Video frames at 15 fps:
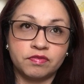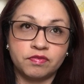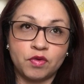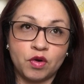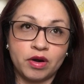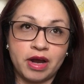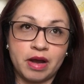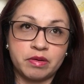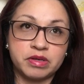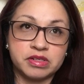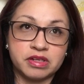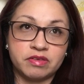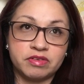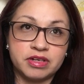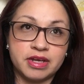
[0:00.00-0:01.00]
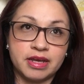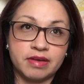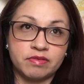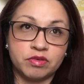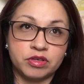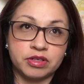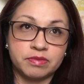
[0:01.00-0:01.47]
4 hours every
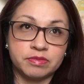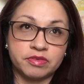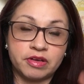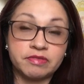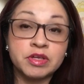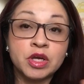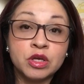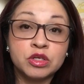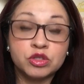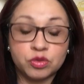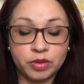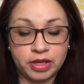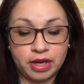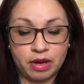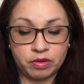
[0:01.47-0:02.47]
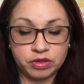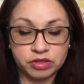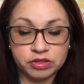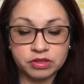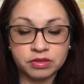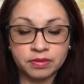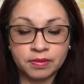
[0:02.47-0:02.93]
day, 4 times 5, 20
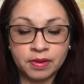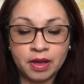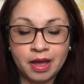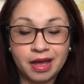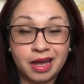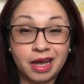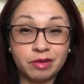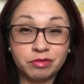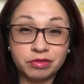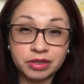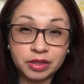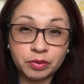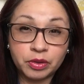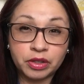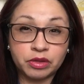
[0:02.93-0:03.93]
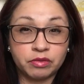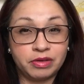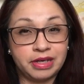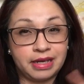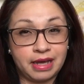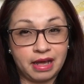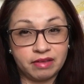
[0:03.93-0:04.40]
hours. I really work
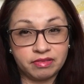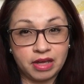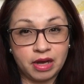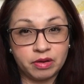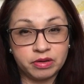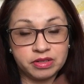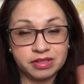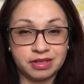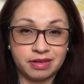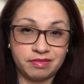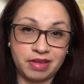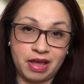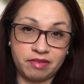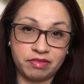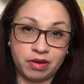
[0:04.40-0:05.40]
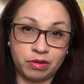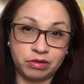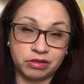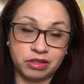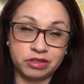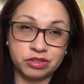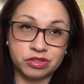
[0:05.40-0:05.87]
3.5 hours and have a half
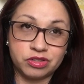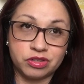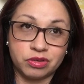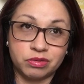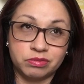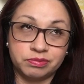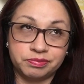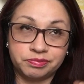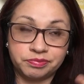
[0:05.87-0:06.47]
hour lunch, so